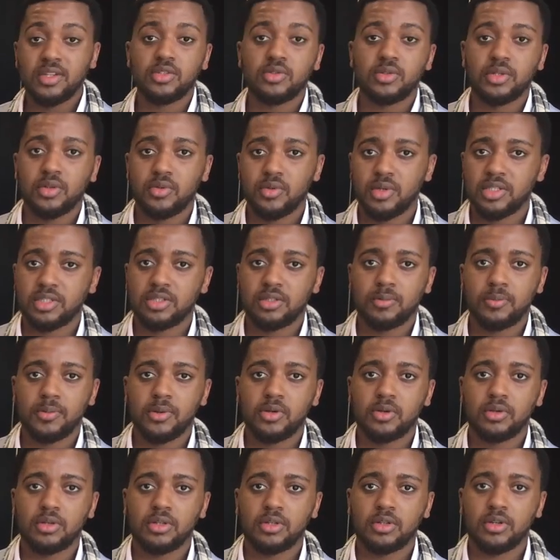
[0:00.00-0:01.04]
having to increase
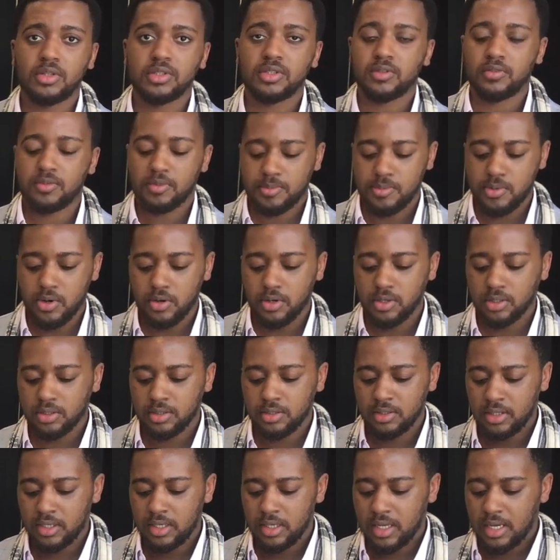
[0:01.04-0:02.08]
the per unit cost of their
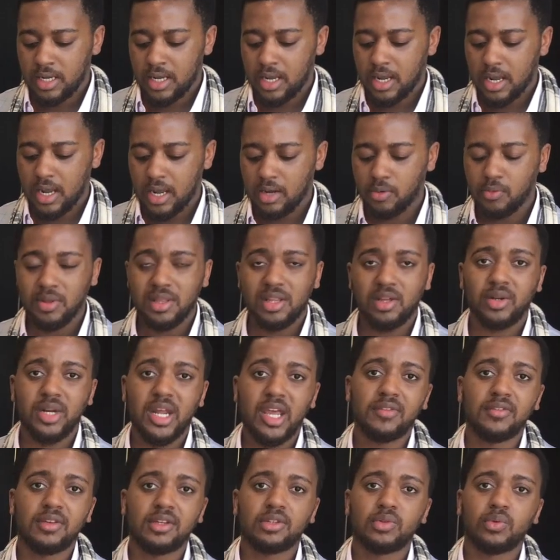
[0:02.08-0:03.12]
product and
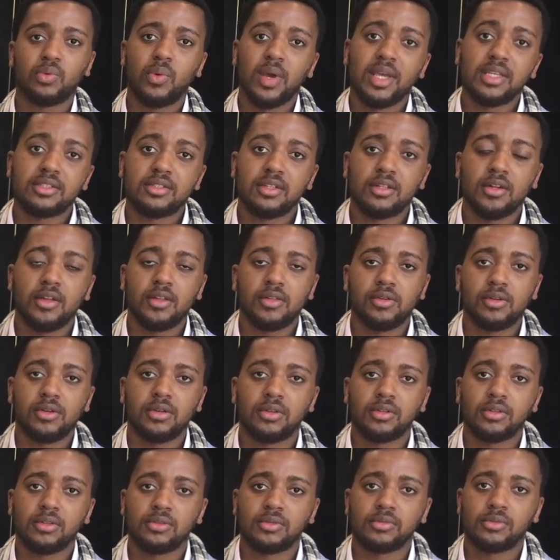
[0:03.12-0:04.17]
without having to waste
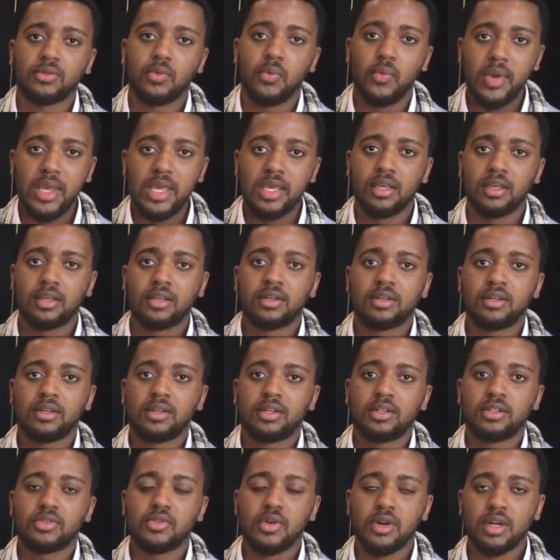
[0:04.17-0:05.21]
another week
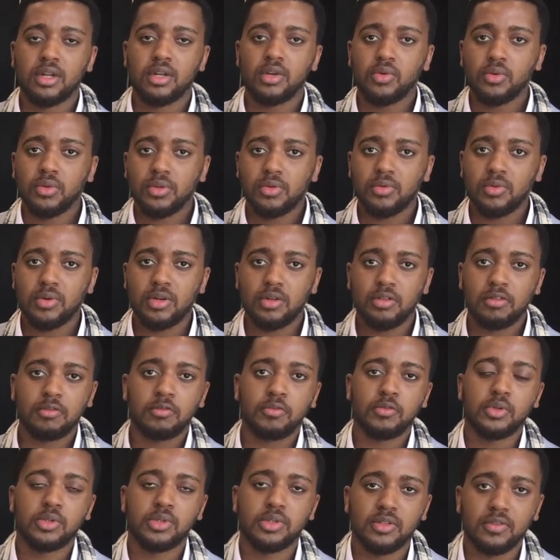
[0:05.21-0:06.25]
trying to go through
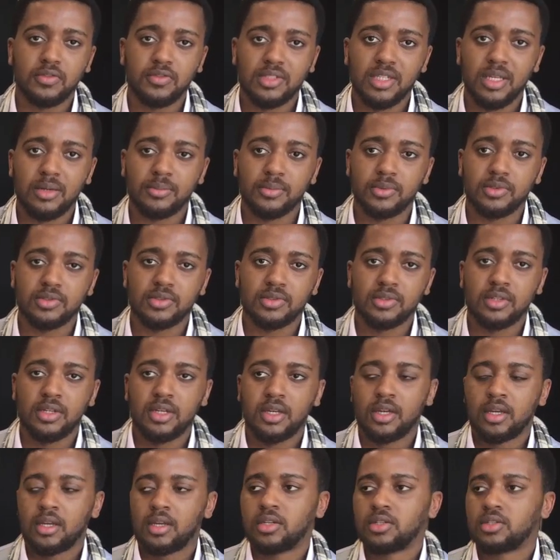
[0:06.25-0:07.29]
another version of
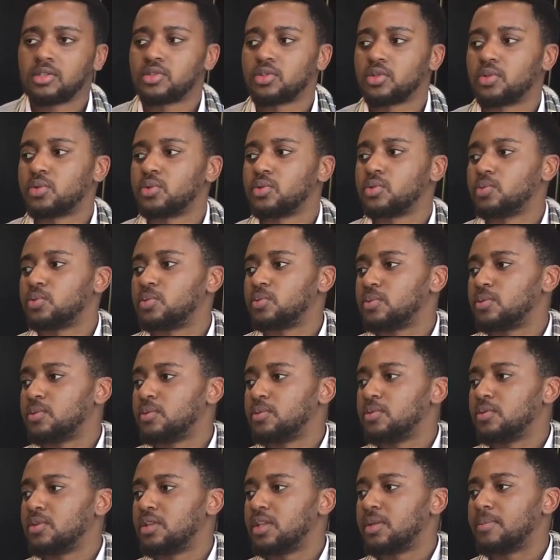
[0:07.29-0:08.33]
samples.
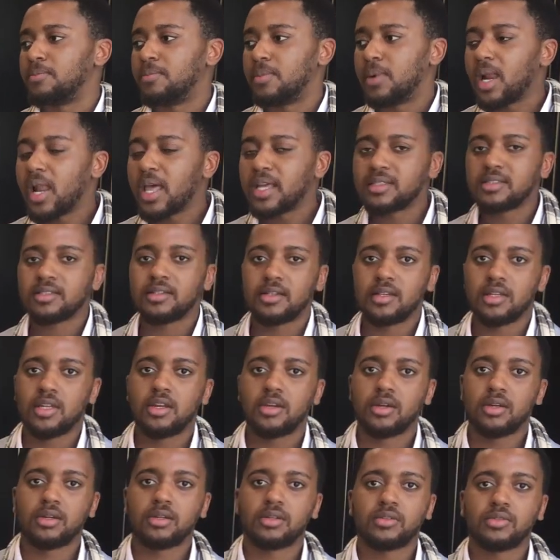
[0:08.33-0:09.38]
So the
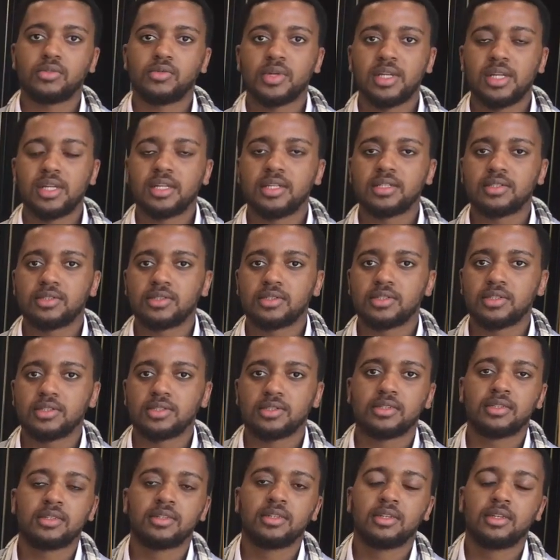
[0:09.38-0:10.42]
blessing here really
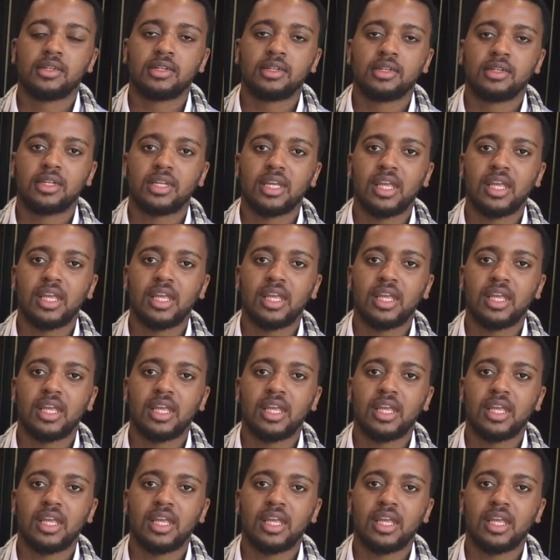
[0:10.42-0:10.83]
is just